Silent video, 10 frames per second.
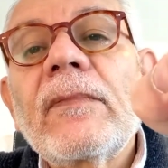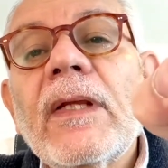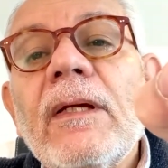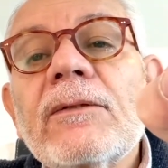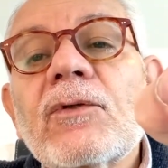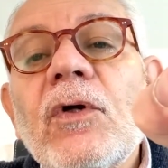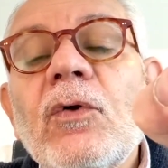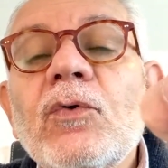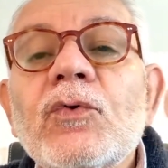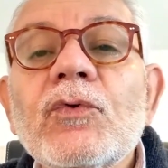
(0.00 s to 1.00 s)
It's got an
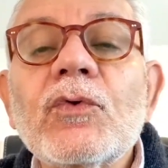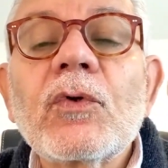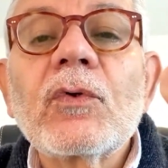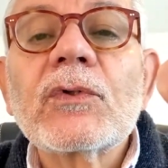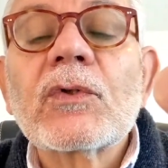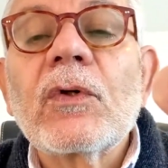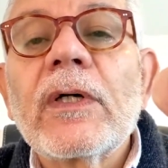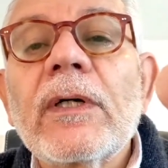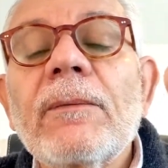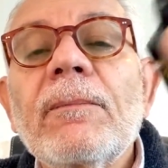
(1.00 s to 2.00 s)
auto draw. It's got
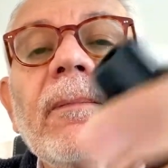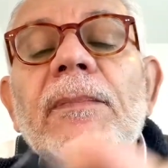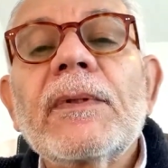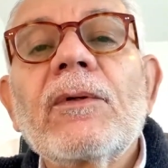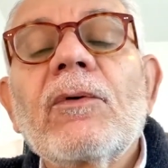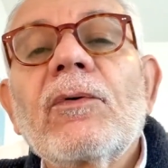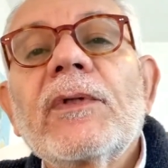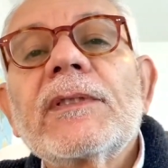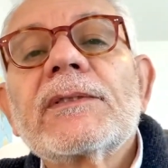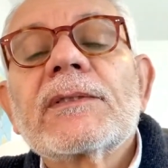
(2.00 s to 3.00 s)
all
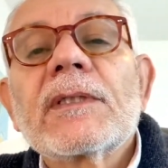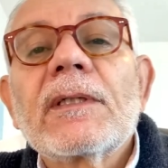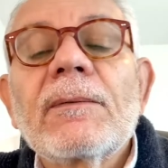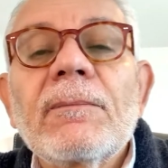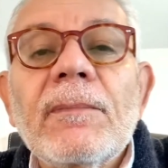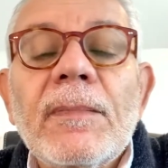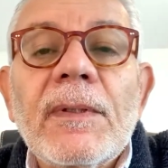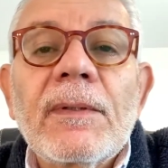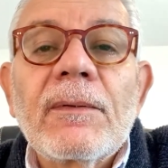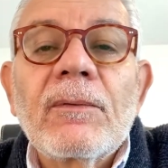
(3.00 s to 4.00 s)
these
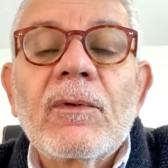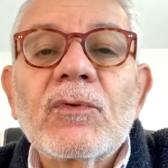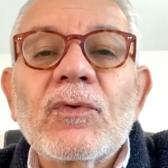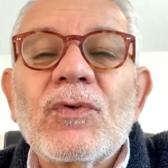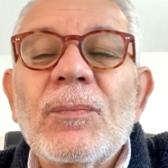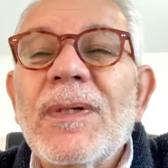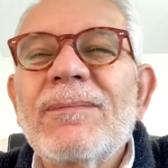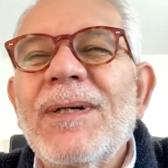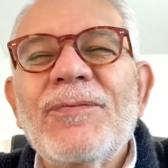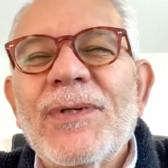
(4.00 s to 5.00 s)
auto draw.
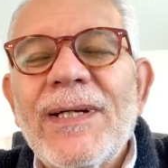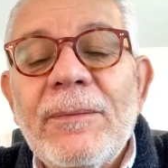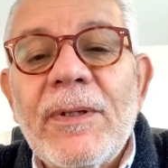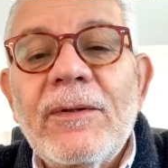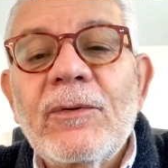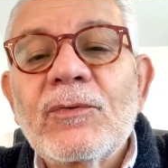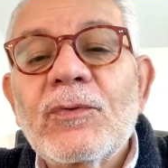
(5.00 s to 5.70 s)
But forget about the auto